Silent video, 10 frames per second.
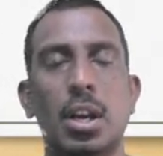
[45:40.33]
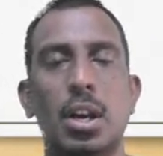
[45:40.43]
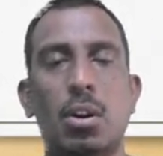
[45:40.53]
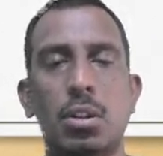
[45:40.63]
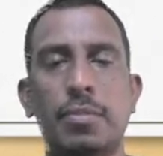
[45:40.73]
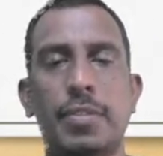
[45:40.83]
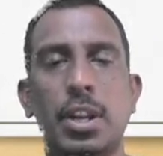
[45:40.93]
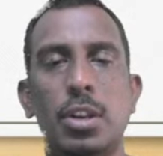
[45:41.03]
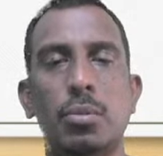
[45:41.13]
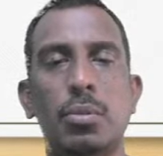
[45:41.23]
Heart
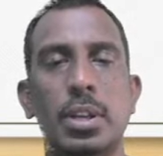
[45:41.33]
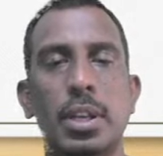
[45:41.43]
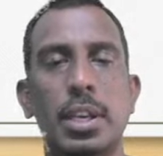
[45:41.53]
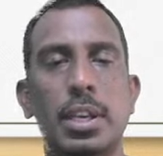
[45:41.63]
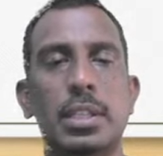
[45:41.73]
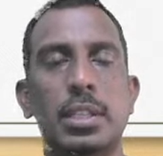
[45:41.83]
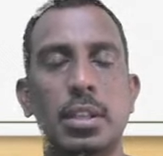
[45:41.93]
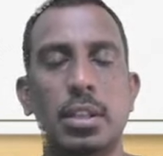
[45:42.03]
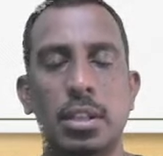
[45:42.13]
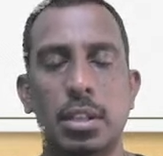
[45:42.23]
failure is
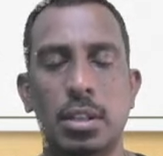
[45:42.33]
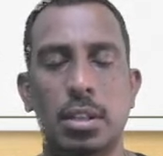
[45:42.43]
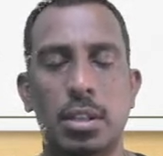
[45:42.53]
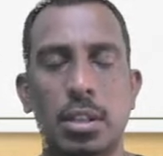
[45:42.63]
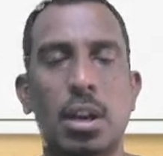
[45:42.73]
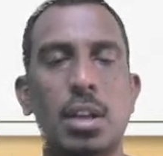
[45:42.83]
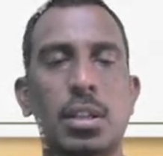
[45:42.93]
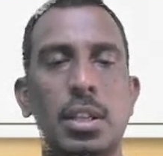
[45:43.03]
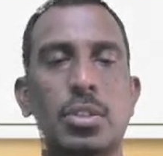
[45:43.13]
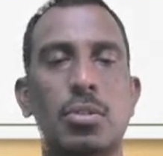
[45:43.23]
the
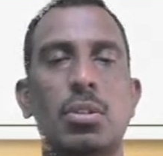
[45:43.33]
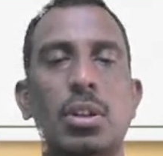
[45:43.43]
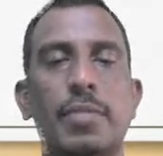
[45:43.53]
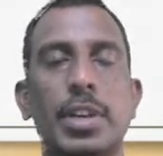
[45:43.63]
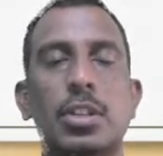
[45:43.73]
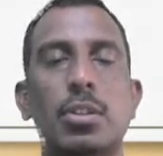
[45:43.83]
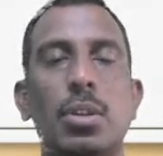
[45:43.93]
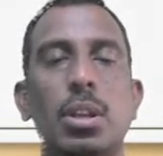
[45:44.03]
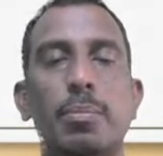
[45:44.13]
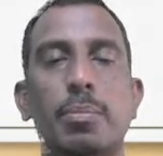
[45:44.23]
heart is not effectively